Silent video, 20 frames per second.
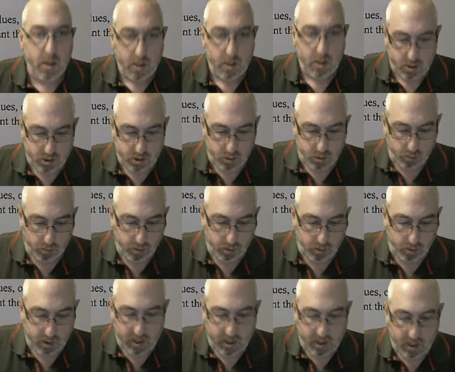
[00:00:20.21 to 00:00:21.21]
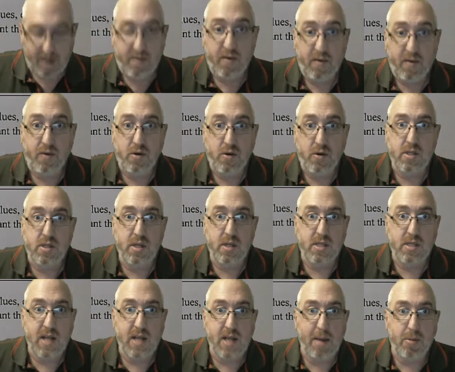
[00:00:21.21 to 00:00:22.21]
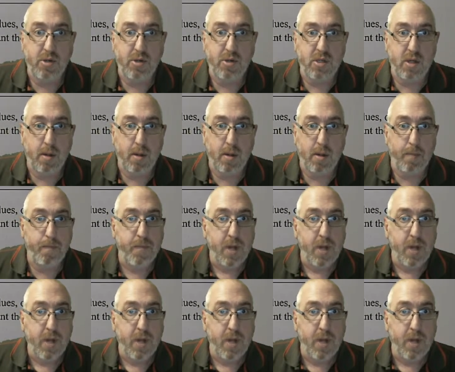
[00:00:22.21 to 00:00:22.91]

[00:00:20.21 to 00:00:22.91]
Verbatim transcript: So we're going to have to first establish some,